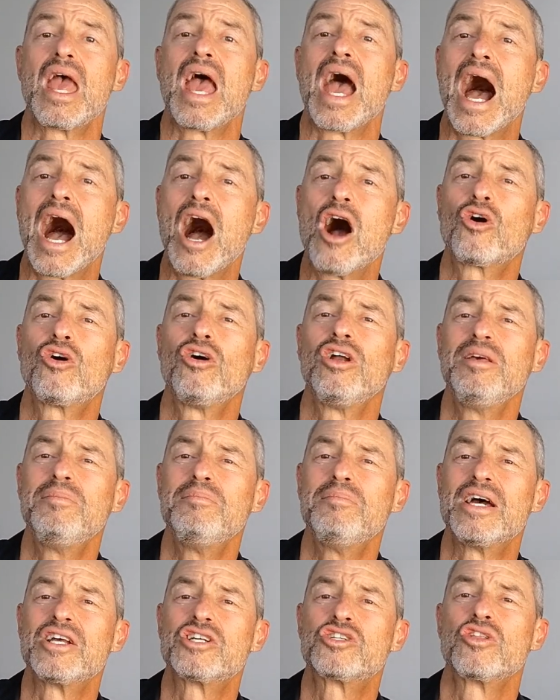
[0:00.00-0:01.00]
How could he
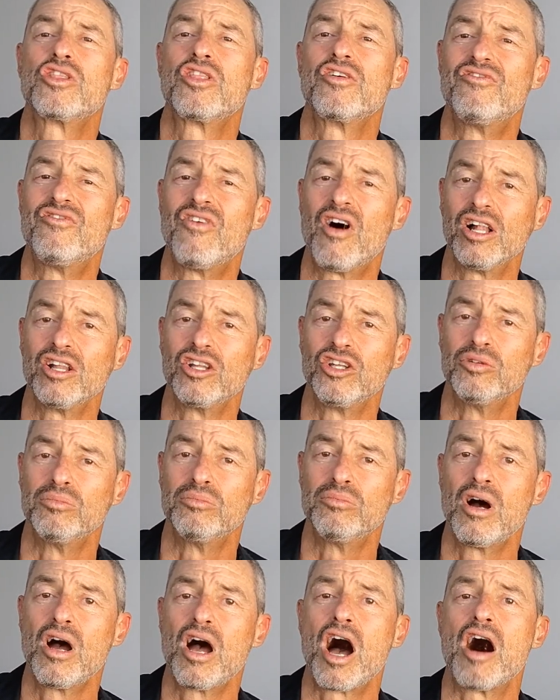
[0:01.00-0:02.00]
measure the
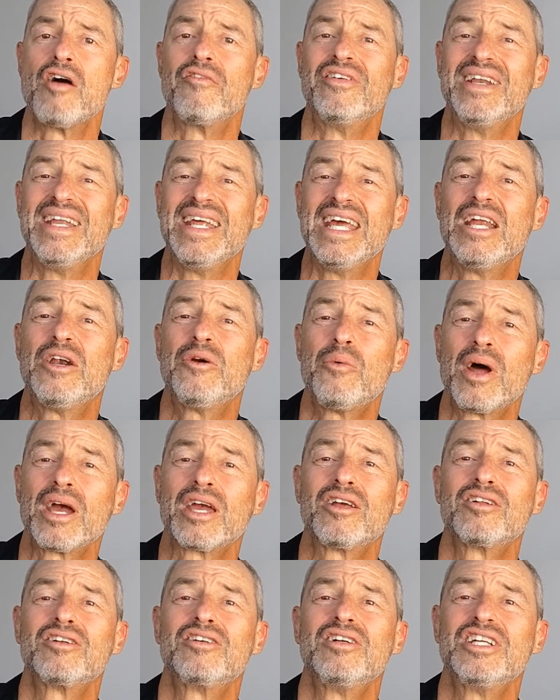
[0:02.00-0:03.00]
volume of an
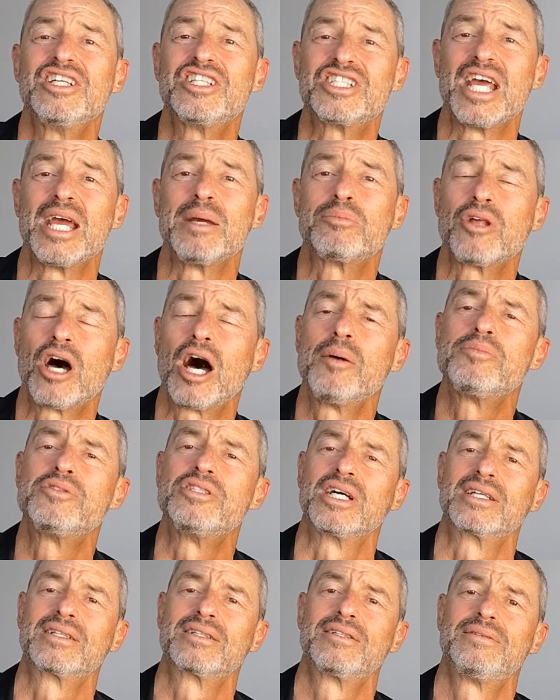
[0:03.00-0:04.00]
irregularly shaped
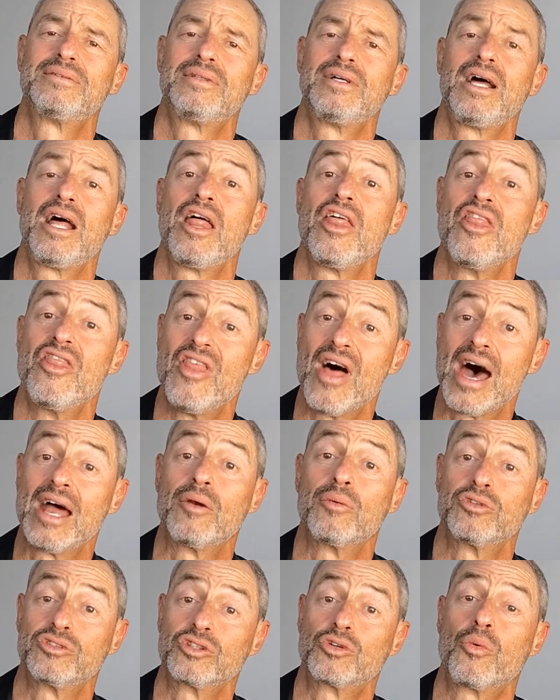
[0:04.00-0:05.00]
object?
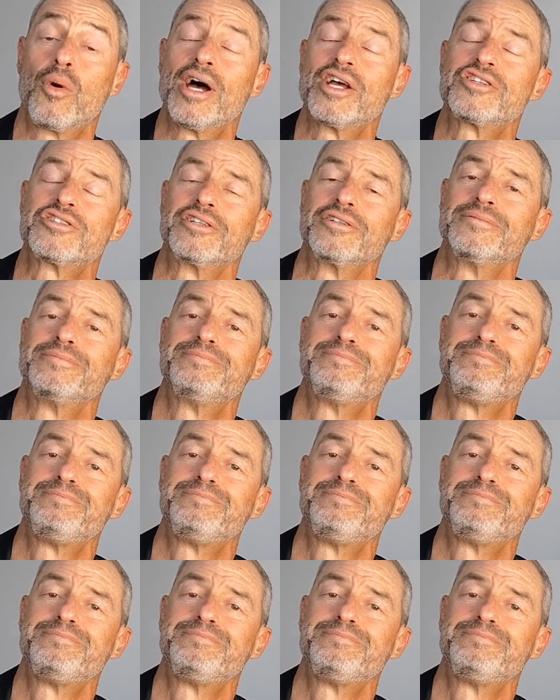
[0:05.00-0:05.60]
That was the question.